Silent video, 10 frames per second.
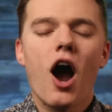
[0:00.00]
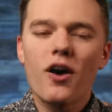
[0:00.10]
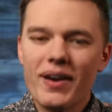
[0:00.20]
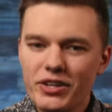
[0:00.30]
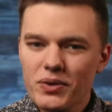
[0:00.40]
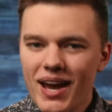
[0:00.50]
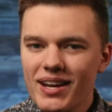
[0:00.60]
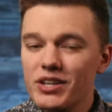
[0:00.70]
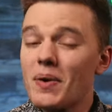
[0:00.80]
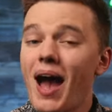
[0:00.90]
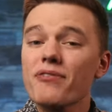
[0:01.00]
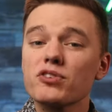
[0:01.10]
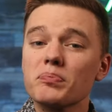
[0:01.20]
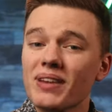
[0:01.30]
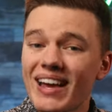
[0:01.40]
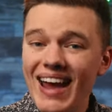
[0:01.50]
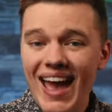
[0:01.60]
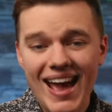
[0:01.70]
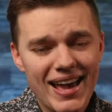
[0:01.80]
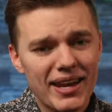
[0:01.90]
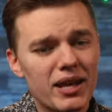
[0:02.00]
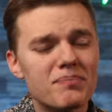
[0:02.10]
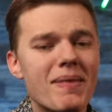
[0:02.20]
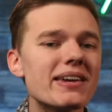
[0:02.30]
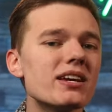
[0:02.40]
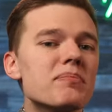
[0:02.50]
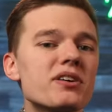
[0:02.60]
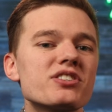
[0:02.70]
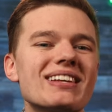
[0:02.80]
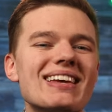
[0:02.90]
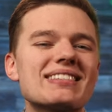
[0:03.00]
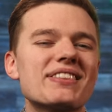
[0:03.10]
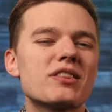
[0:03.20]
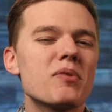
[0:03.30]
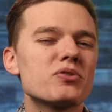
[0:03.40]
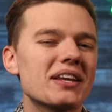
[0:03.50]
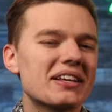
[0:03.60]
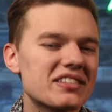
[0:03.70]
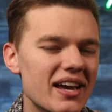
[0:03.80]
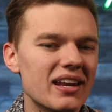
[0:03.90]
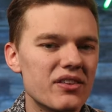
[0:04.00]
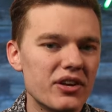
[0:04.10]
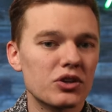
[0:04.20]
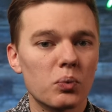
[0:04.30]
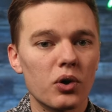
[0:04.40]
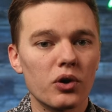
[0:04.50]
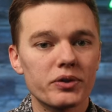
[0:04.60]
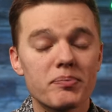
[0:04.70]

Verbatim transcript: All right, you get it. You have to plan ahead, and making a budget isn't the most exciting thing in the world,